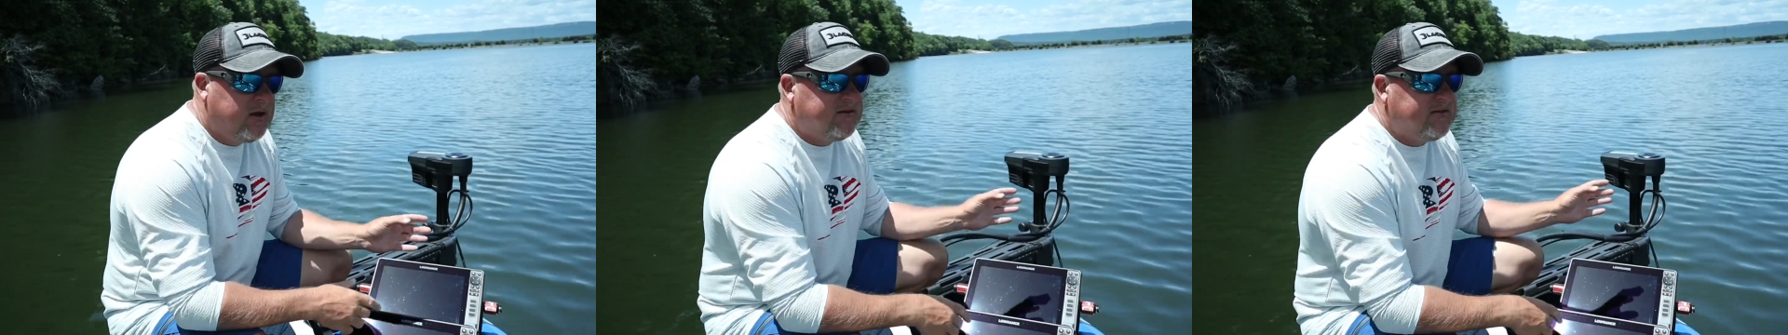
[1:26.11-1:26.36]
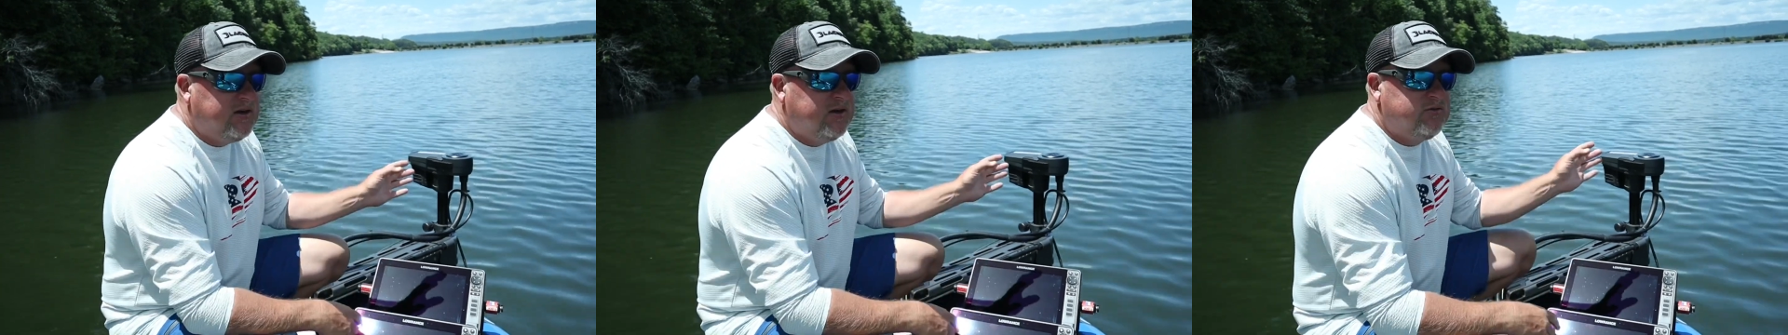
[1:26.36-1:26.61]

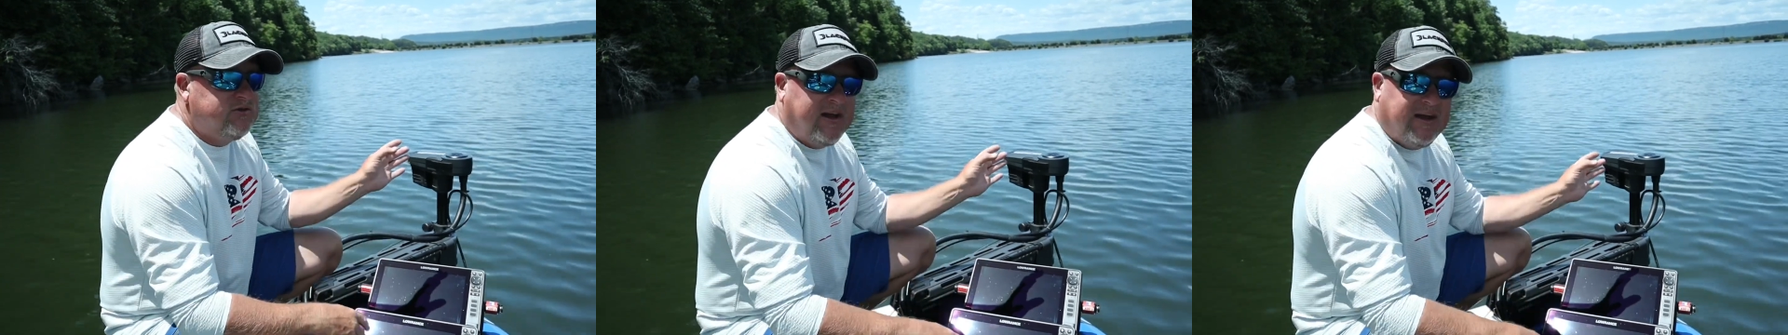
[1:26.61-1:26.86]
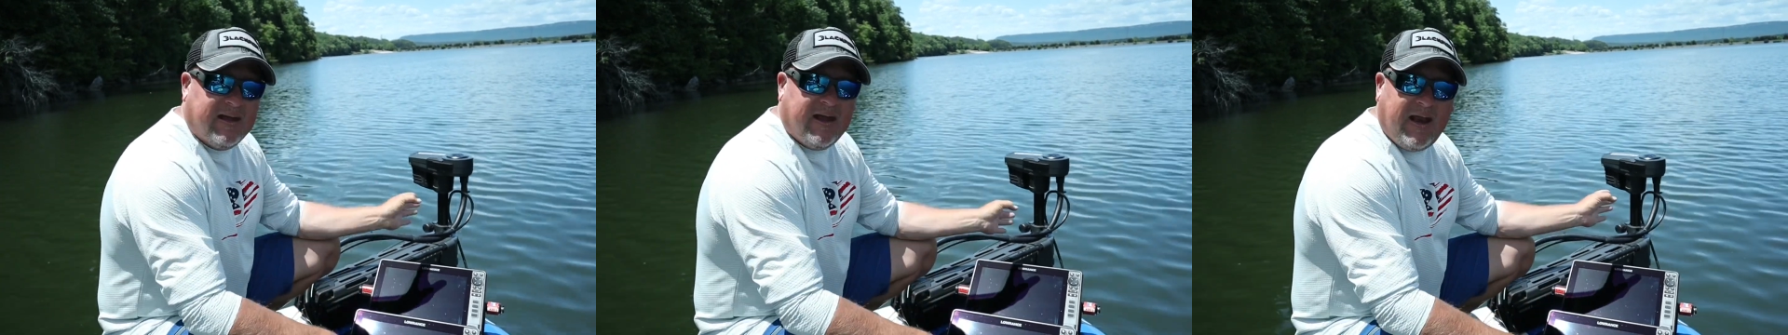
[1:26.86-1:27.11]
So you
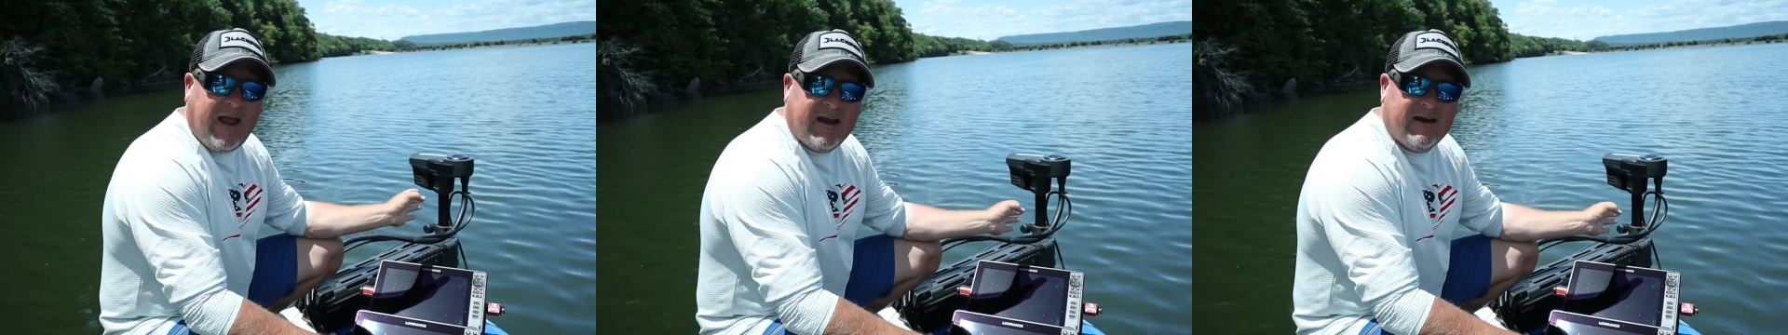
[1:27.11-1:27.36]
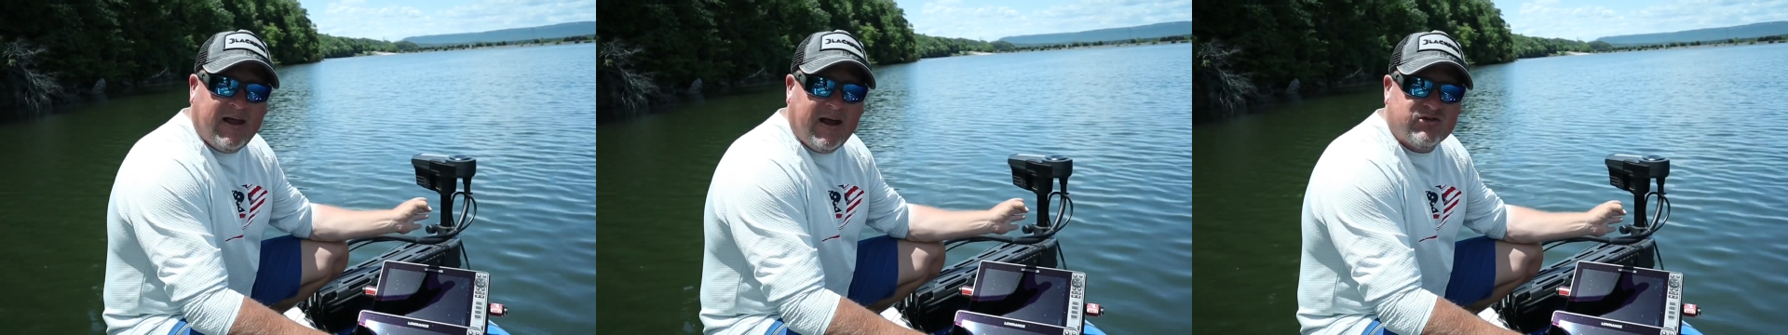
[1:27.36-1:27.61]
take that
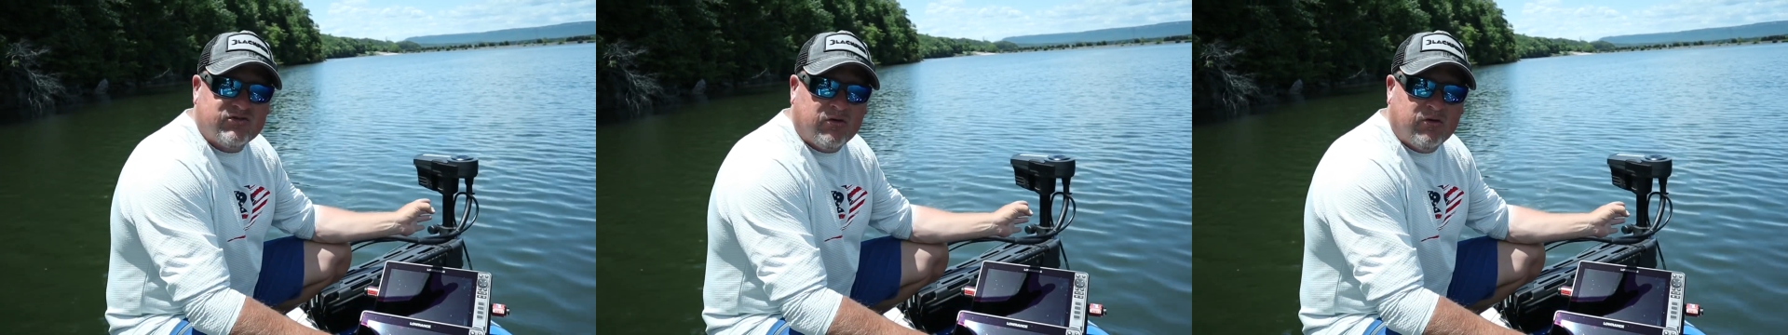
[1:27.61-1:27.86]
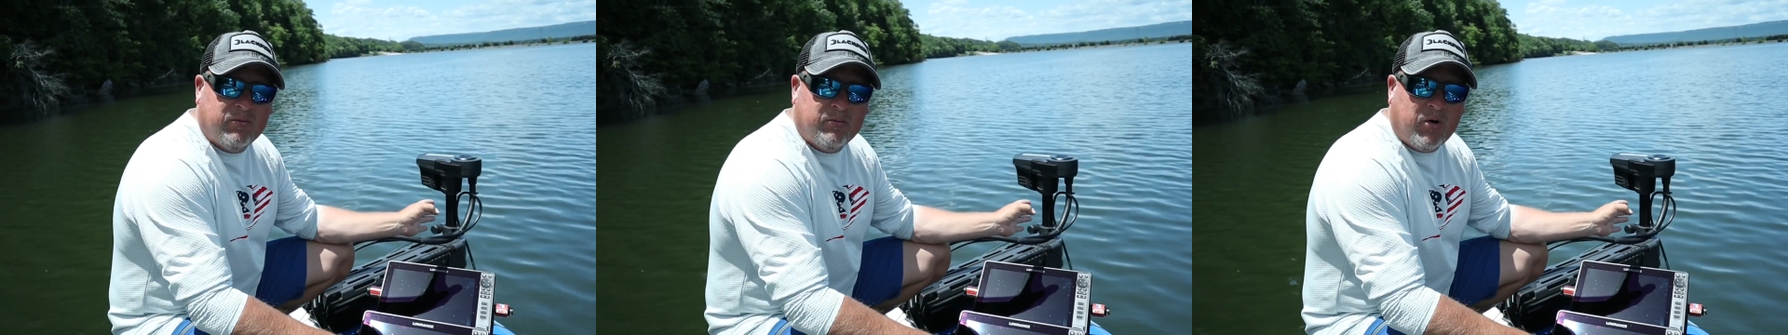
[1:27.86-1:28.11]
head of that
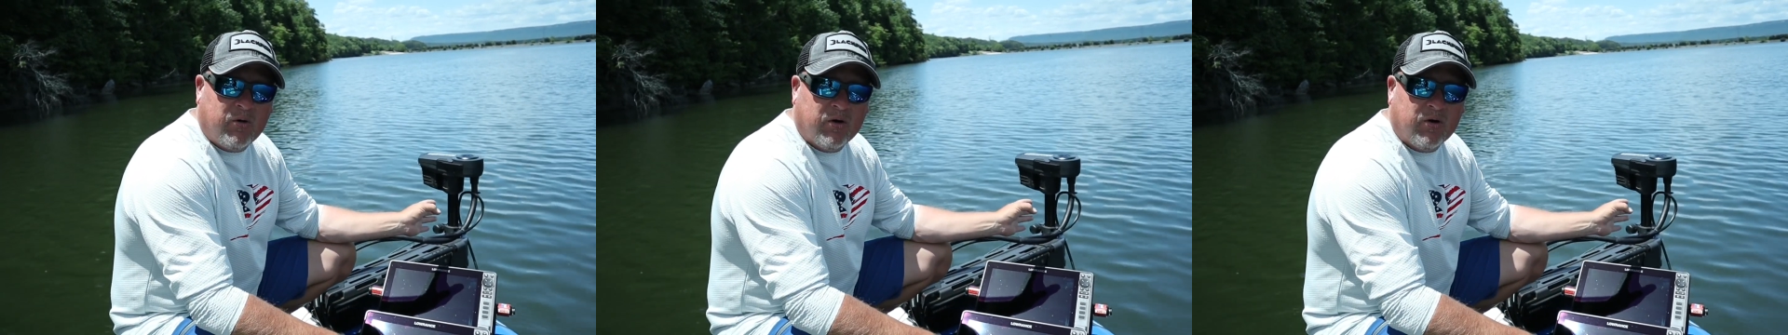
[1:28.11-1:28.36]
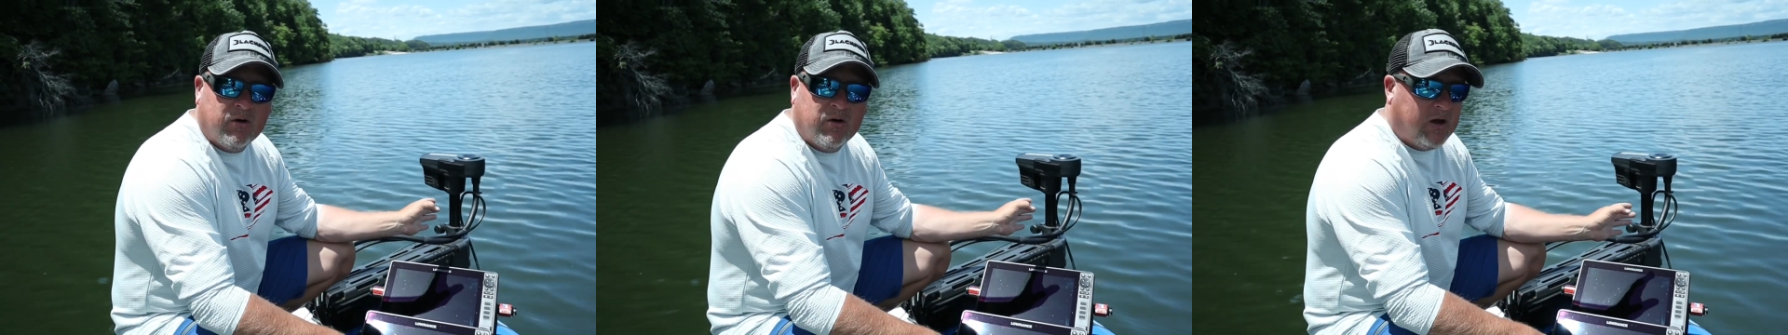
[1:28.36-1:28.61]
trolling
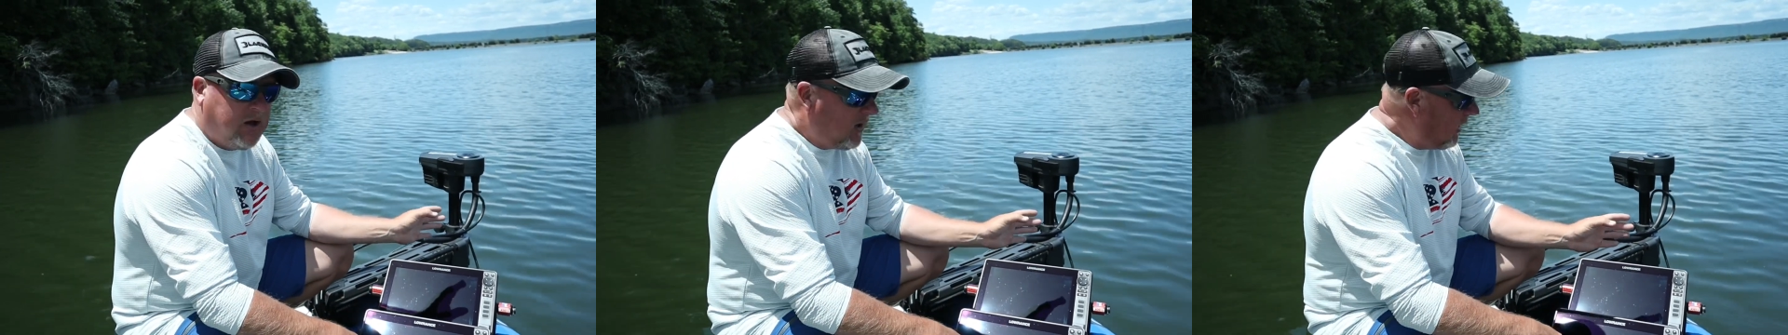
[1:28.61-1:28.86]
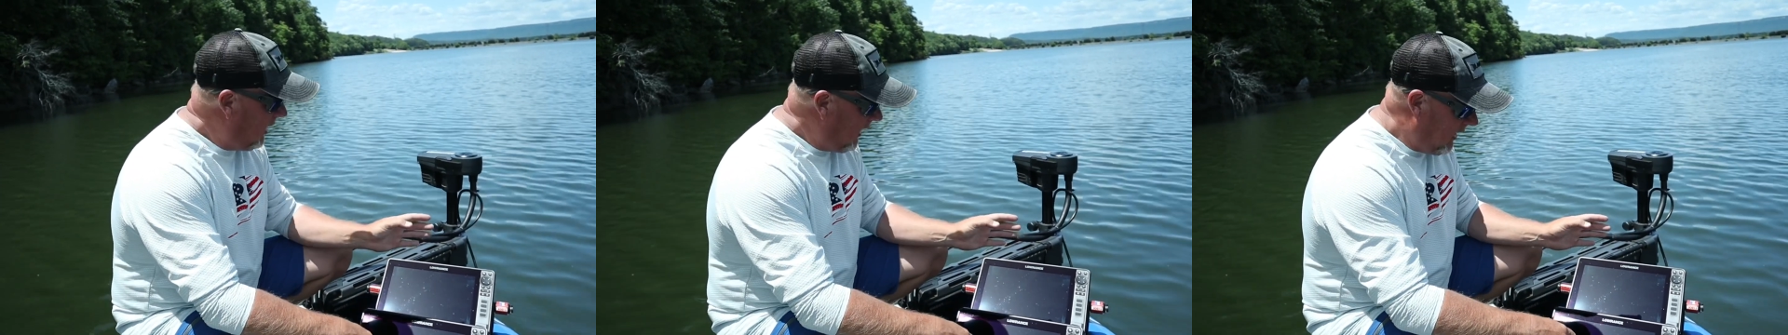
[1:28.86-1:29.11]
motor
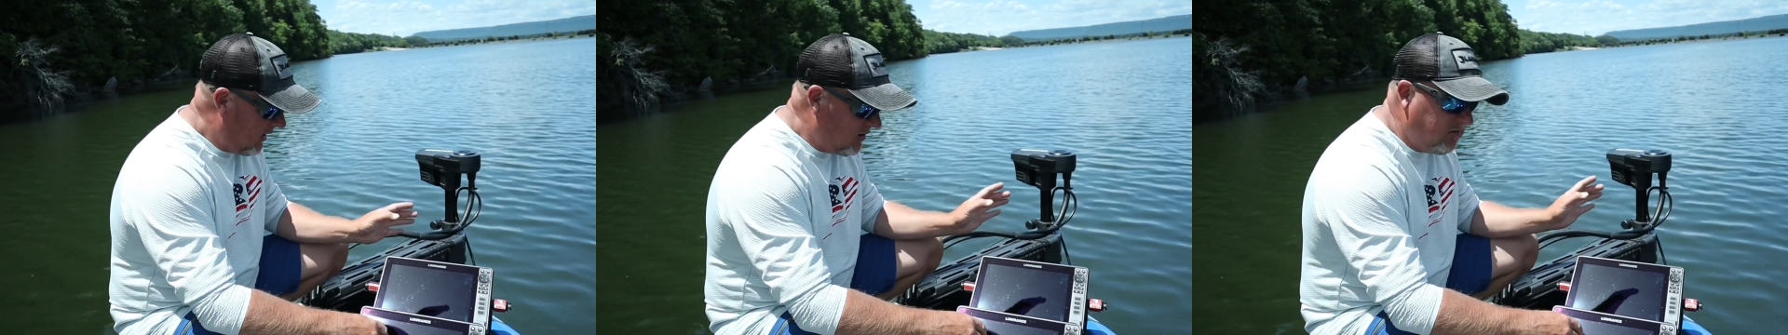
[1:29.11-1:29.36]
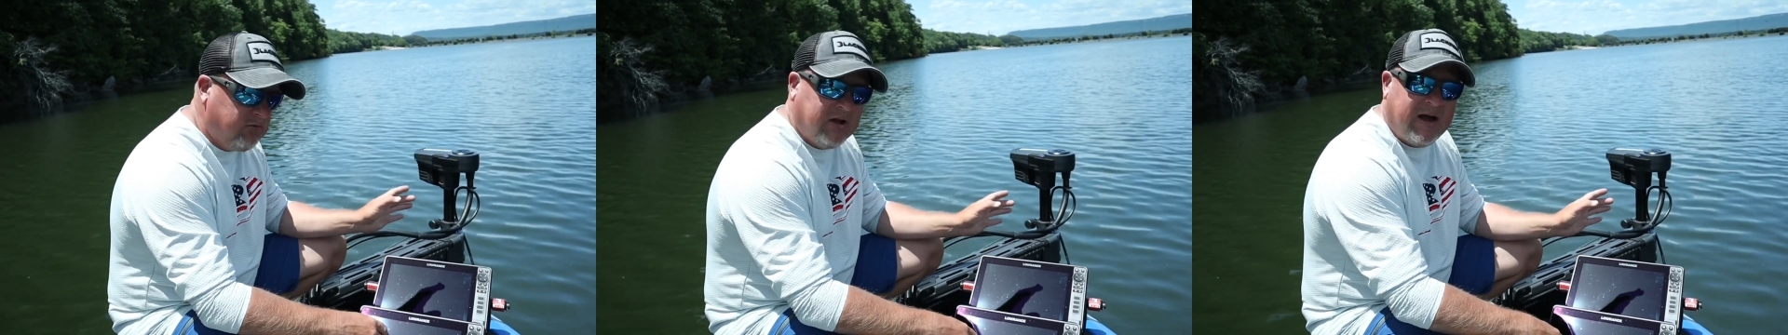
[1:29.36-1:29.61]
and
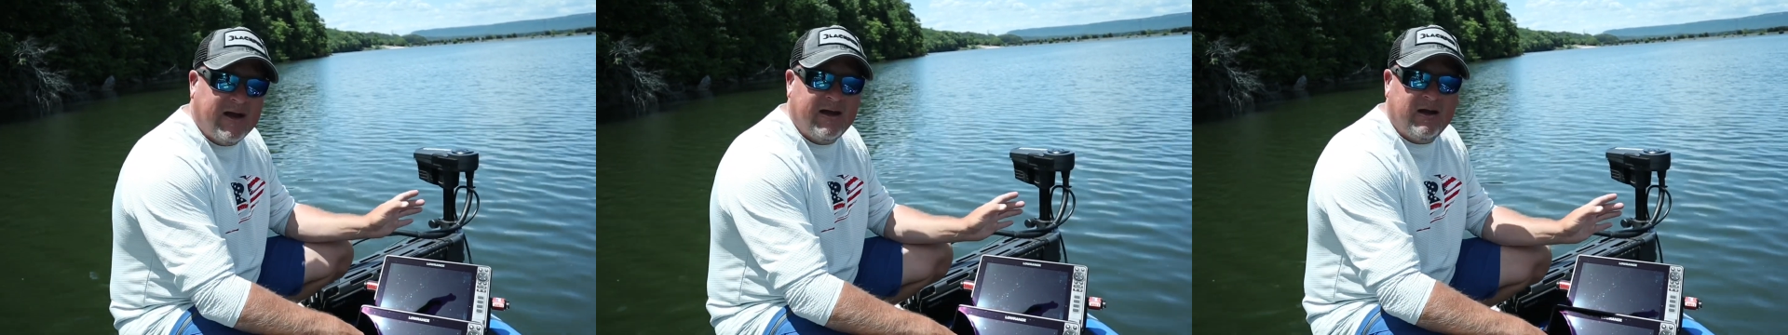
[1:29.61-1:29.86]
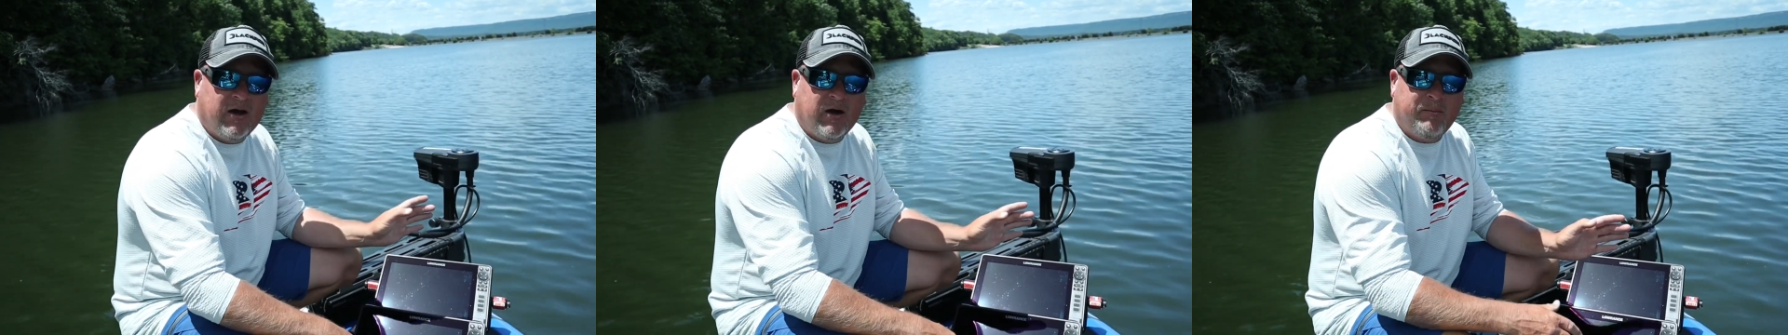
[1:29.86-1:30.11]
you line
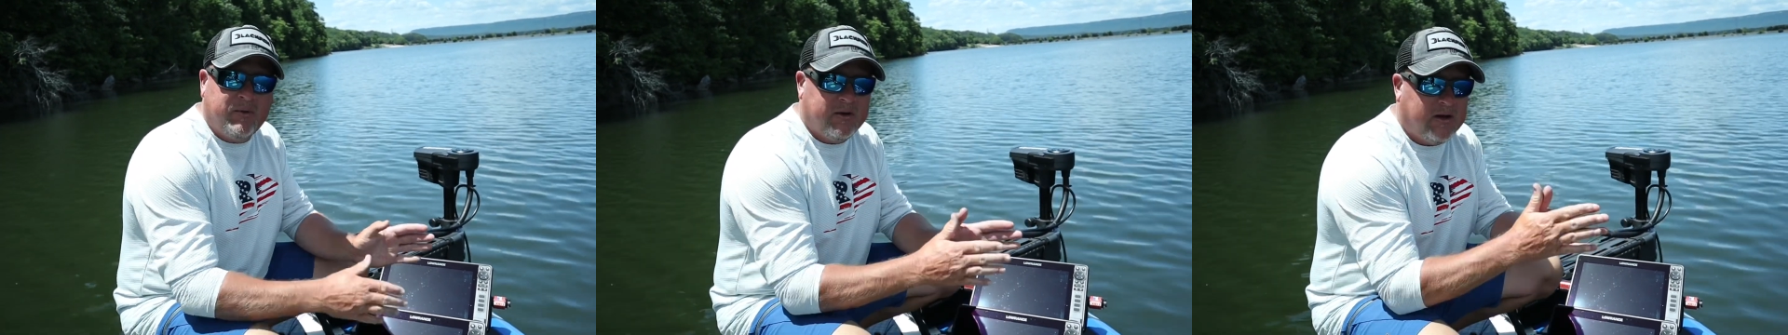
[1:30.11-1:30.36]
it up,